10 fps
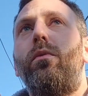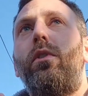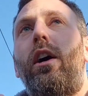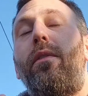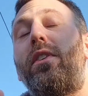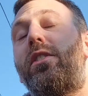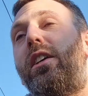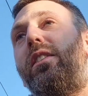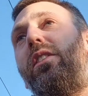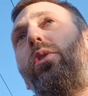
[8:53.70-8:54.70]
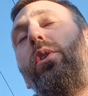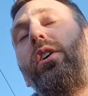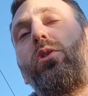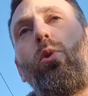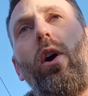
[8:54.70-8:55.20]
Having said that though,
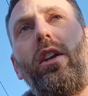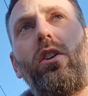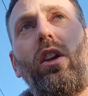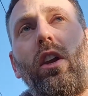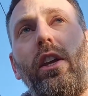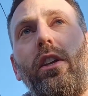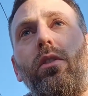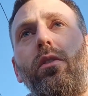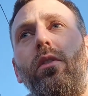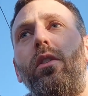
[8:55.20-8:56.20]
it's quite clean.